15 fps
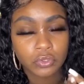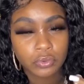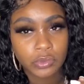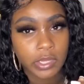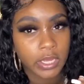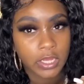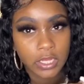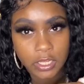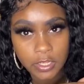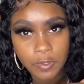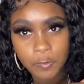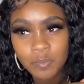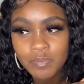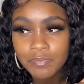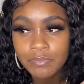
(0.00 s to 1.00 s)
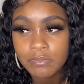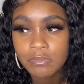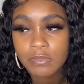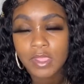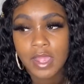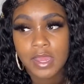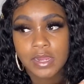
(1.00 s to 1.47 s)
Like, yeah.
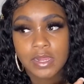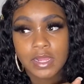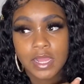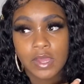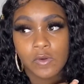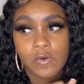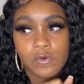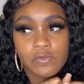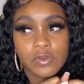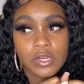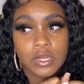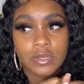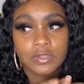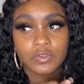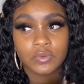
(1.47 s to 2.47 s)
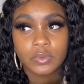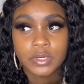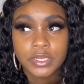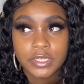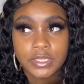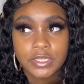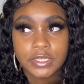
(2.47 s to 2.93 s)
I done got over
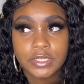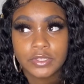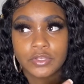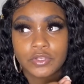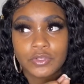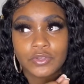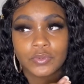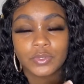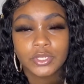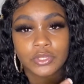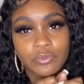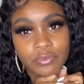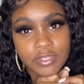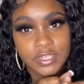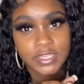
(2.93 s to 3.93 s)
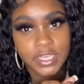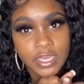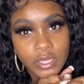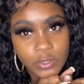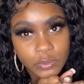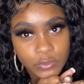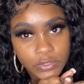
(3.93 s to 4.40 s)
20 to 23
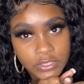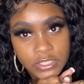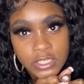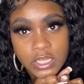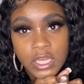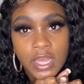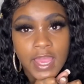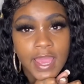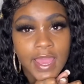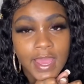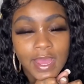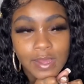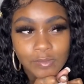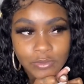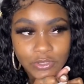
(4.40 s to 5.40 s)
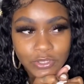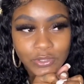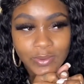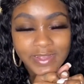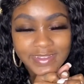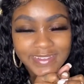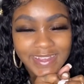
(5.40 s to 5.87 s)
sales. And I'm just so
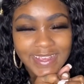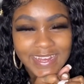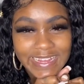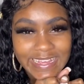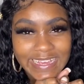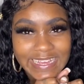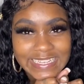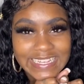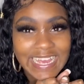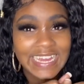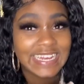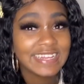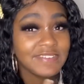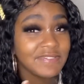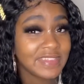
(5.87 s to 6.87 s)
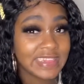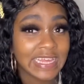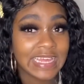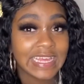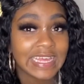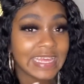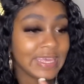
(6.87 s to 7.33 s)
excited because I didn't even
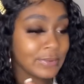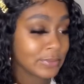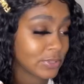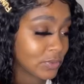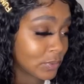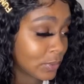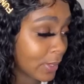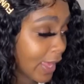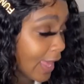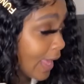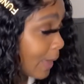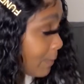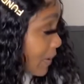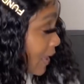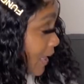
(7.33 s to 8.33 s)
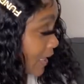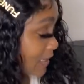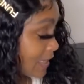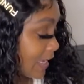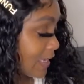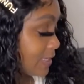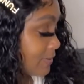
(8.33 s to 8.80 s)
think it was going to happen like
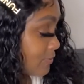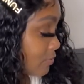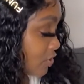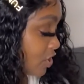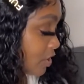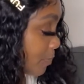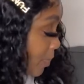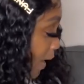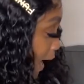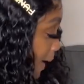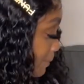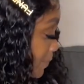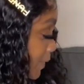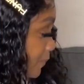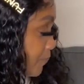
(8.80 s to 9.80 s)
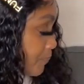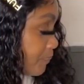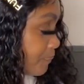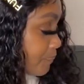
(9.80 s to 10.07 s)
that. It was just popping.